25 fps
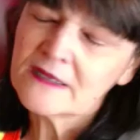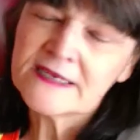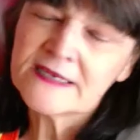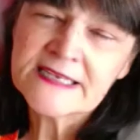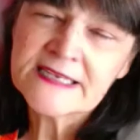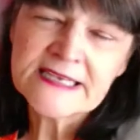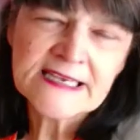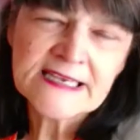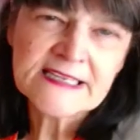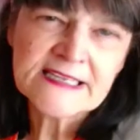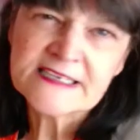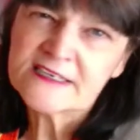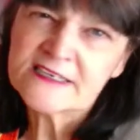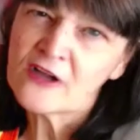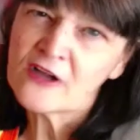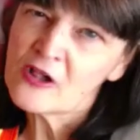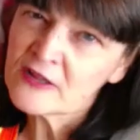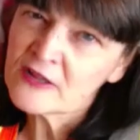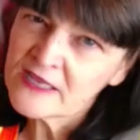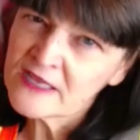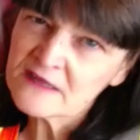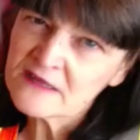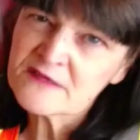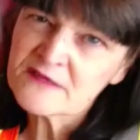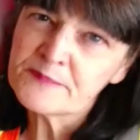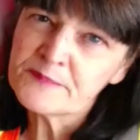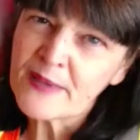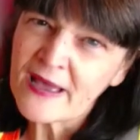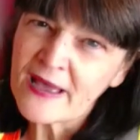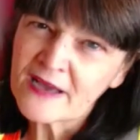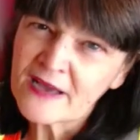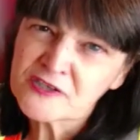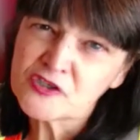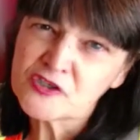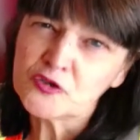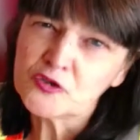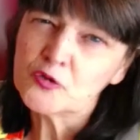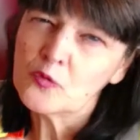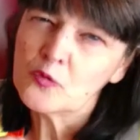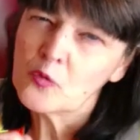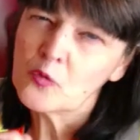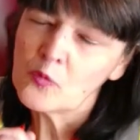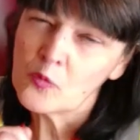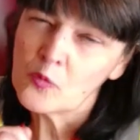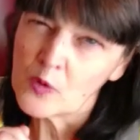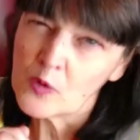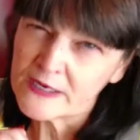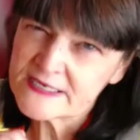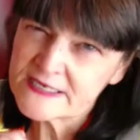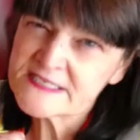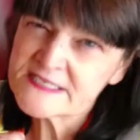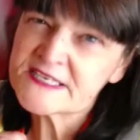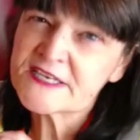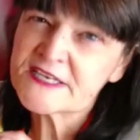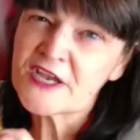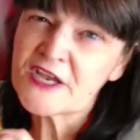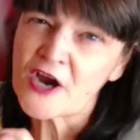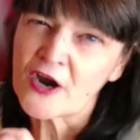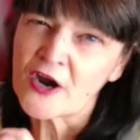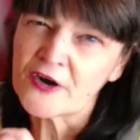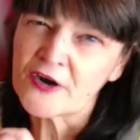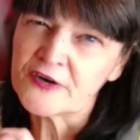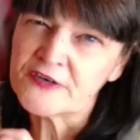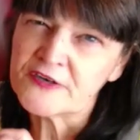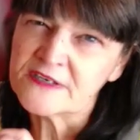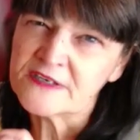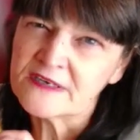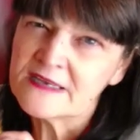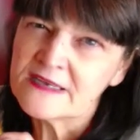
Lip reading: again, it all gets back to what is a yard?